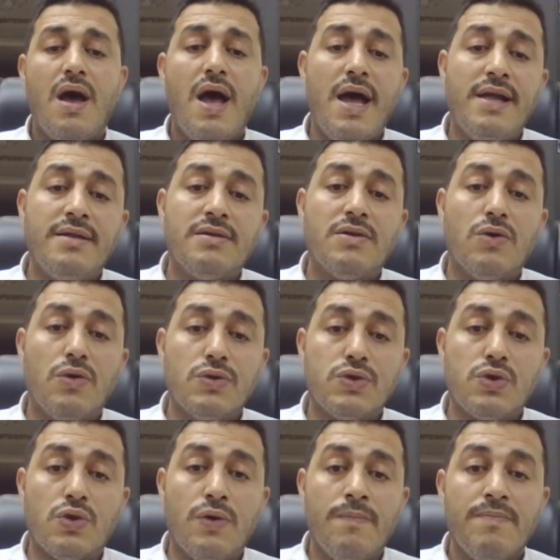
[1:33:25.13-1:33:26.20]
and
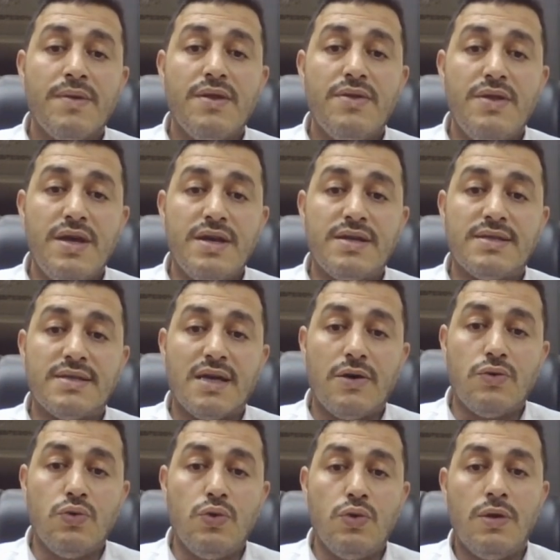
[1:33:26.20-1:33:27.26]
also there is
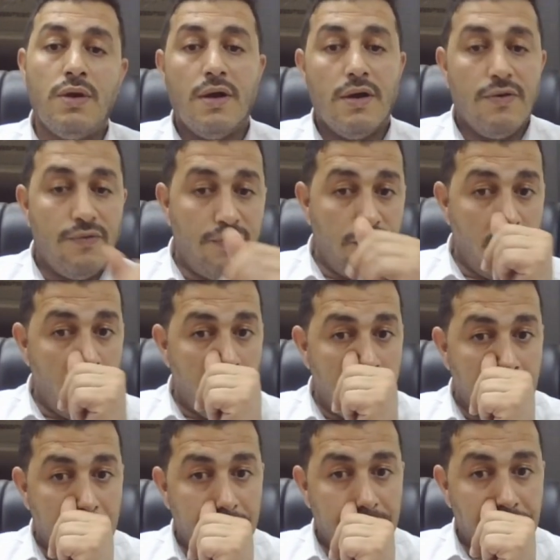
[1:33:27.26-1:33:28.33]
a rule for